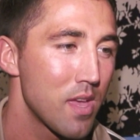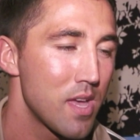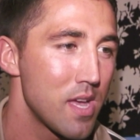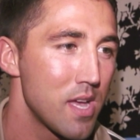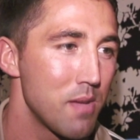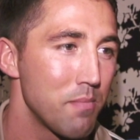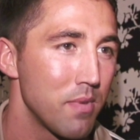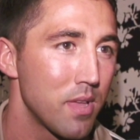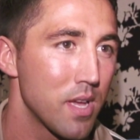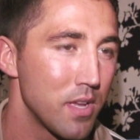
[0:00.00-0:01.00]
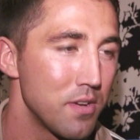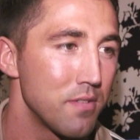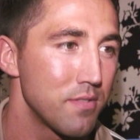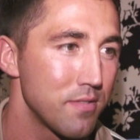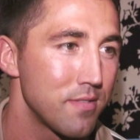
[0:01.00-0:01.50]
Um, kind
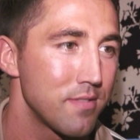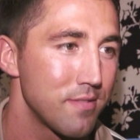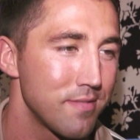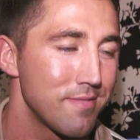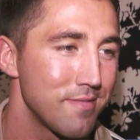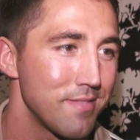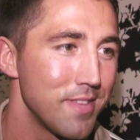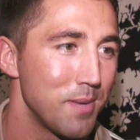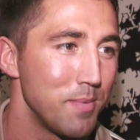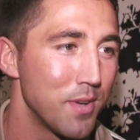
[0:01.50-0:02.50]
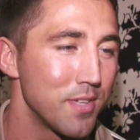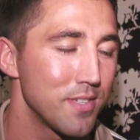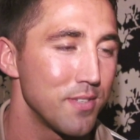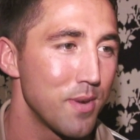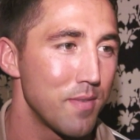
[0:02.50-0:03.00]
of. Yeah, I'll be
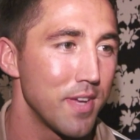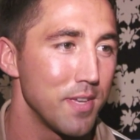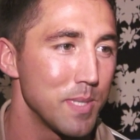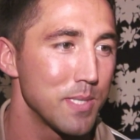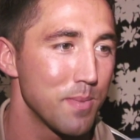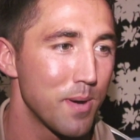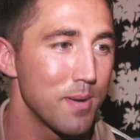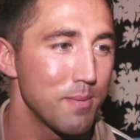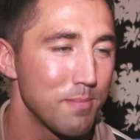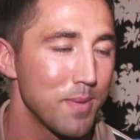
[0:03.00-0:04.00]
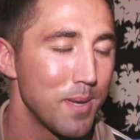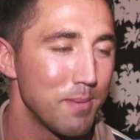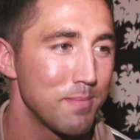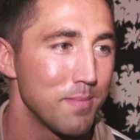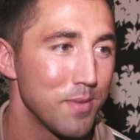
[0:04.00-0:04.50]
honest. I do have nightmares about it. Yeah,
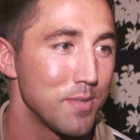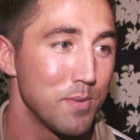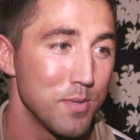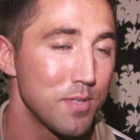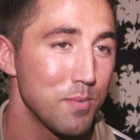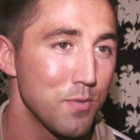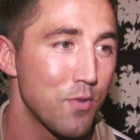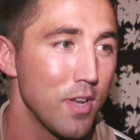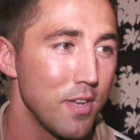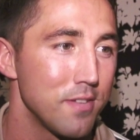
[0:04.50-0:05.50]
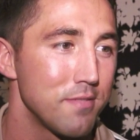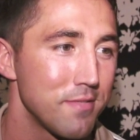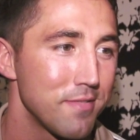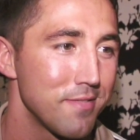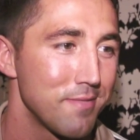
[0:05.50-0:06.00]
it, it was it was frightening,
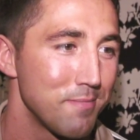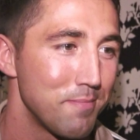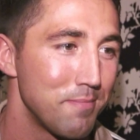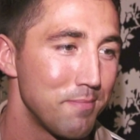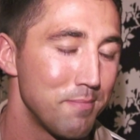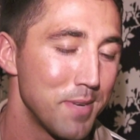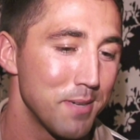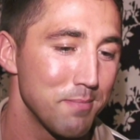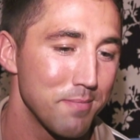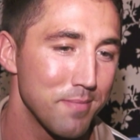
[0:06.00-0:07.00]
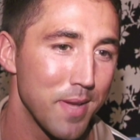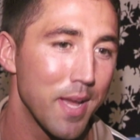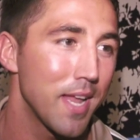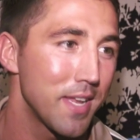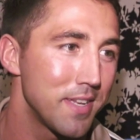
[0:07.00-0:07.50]
but
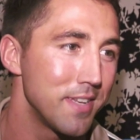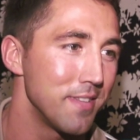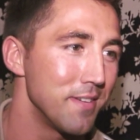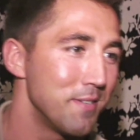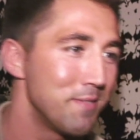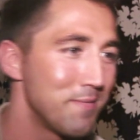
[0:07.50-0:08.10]
I'm glad I did it though.